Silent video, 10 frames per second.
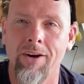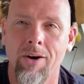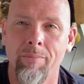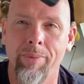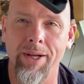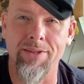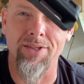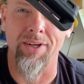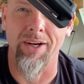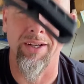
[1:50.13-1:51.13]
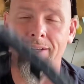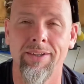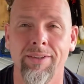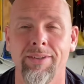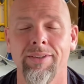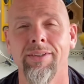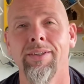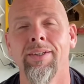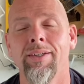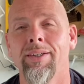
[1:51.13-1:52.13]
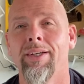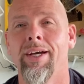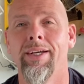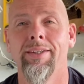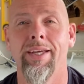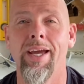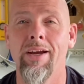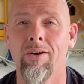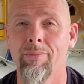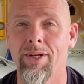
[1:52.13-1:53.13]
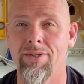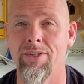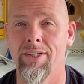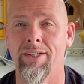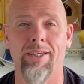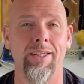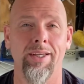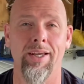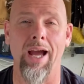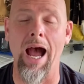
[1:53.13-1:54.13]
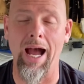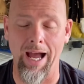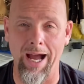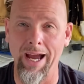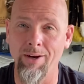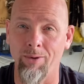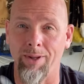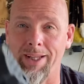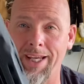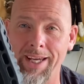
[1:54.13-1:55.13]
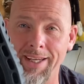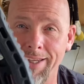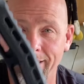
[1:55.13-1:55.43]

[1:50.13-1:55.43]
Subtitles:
AR buttstock. Okay, the AR buttstock, I don't like